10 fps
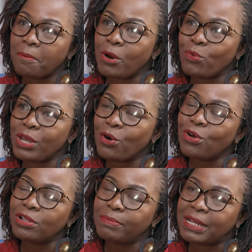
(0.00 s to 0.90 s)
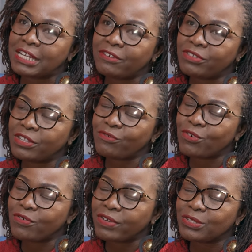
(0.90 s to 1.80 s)
but we all believed the
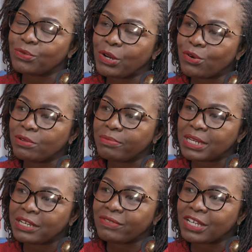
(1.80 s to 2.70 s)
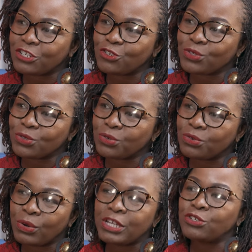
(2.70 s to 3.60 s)
four of us, we all believed that it was
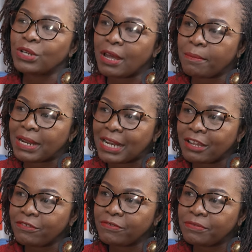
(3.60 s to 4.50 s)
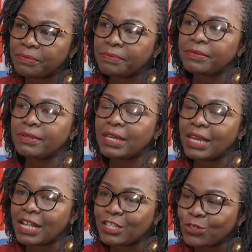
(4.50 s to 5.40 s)
going to come alive,
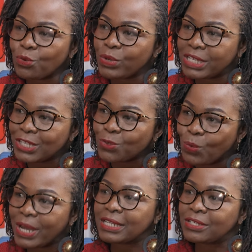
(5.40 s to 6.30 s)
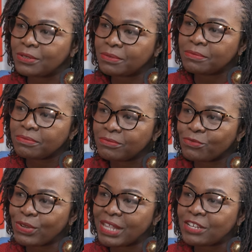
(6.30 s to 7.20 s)
and so we just worked
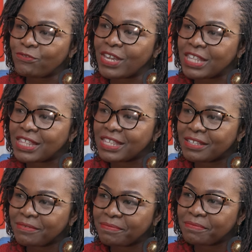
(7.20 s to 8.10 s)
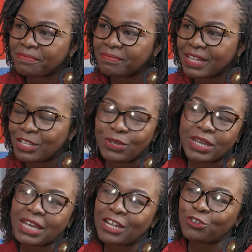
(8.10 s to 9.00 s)
with that faith. Mm. That's
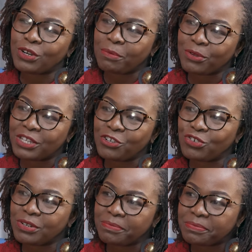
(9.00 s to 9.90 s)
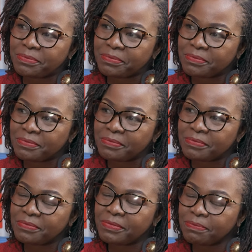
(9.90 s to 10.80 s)
why I talk about the dream. Yeah.